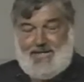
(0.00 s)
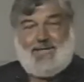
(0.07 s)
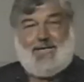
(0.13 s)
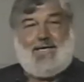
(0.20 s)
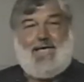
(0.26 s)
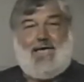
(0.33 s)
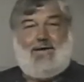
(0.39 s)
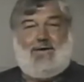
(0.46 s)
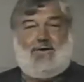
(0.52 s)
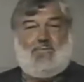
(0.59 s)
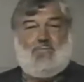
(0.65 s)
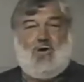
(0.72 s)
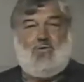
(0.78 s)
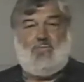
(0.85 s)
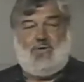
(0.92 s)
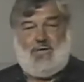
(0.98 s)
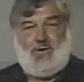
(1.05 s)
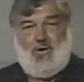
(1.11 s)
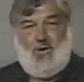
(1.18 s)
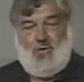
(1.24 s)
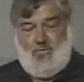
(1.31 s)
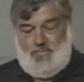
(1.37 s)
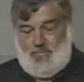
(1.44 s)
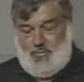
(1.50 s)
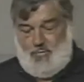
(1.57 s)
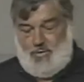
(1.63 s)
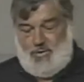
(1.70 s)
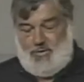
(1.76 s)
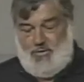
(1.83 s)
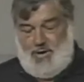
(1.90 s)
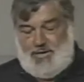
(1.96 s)
as I indicated a moment ago,
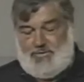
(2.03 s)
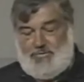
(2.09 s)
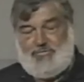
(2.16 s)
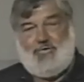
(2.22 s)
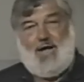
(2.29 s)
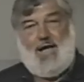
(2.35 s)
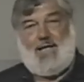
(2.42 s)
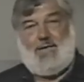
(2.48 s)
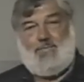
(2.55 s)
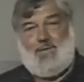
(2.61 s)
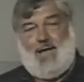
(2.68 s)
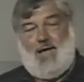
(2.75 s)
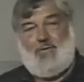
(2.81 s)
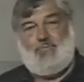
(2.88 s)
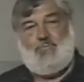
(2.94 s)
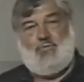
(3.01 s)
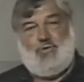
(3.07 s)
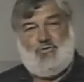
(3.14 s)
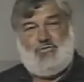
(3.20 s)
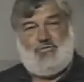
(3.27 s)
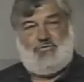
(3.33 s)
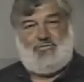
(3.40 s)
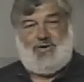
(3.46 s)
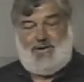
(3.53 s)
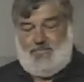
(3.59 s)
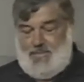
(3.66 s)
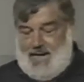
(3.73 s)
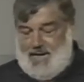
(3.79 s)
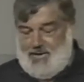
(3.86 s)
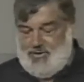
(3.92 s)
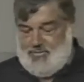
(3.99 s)
we're going to talk about
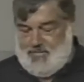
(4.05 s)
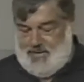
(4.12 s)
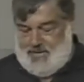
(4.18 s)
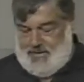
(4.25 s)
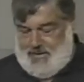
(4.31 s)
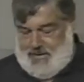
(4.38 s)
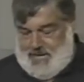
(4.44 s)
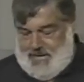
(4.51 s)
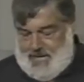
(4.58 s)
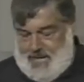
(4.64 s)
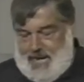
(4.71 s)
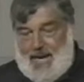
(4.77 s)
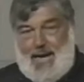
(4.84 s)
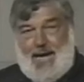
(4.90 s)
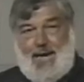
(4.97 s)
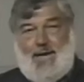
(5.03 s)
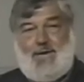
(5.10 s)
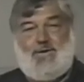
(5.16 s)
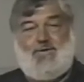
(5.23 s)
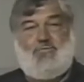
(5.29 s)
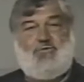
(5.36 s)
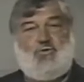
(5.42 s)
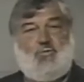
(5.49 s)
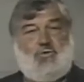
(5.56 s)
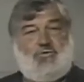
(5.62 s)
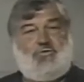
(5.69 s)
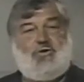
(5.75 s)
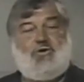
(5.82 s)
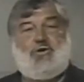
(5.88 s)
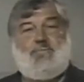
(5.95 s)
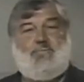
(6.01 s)
purchasing management. And if
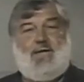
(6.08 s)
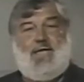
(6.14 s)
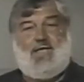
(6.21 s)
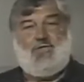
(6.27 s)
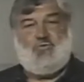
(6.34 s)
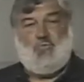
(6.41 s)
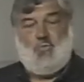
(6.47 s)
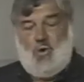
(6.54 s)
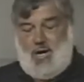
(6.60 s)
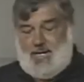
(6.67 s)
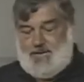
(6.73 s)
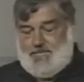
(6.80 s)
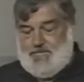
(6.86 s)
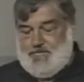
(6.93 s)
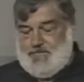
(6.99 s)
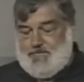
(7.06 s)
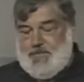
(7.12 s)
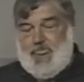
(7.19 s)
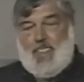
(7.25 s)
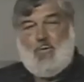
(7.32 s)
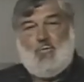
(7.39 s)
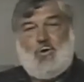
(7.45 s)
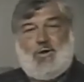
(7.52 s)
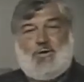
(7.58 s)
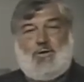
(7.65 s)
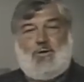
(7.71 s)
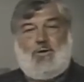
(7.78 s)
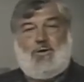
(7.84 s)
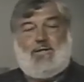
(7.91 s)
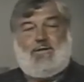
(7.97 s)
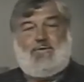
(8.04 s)
you would turn to page 1,
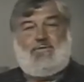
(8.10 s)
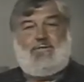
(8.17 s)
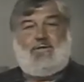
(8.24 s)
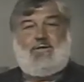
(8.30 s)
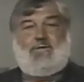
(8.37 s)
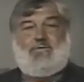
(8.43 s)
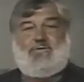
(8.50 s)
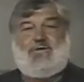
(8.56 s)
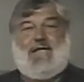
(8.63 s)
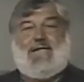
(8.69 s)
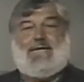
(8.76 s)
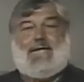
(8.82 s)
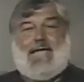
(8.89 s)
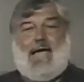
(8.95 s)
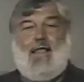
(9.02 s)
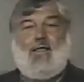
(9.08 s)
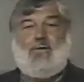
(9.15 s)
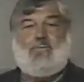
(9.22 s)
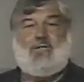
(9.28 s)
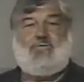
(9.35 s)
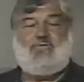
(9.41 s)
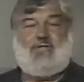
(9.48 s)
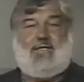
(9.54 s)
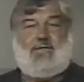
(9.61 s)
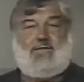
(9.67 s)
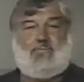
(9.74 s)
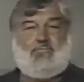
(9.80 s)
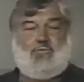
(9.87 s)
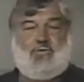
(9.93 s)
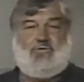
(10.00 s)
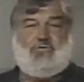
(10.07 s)
we're going to look at the data elements
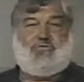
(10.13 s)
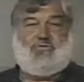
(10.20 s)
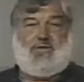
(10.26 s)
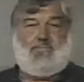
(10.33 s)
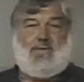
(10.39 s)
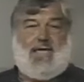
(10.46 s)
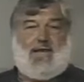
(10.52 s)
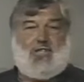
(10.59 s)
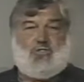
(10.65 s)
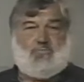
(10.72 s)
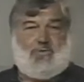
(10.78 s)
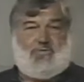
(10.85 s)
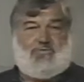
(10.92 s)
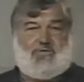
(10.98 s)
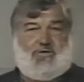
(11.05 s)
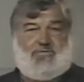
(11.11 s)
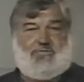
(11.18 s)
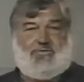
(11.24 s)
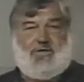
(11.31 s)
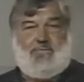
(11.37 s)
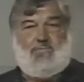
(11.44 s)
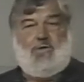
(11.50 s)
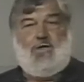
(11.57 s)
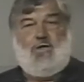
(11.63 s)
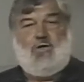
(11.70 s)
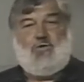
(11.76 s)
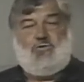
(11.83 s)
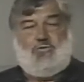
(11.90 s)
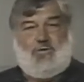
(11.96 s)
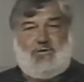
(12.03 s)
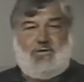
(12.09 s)
that the purchasing management system
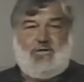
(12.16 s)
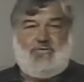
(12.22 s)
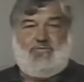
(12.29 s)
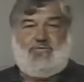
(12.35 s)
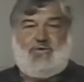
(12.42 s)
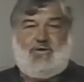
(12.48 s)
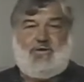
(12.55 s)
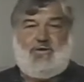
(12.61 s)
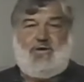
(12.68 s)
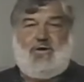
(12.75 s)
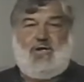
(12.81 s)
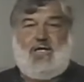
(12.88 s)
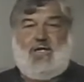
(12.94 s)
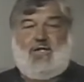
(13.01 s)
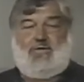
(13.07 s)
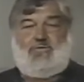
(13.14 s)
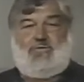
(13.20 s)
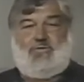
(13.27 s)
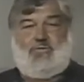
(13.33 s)
should consider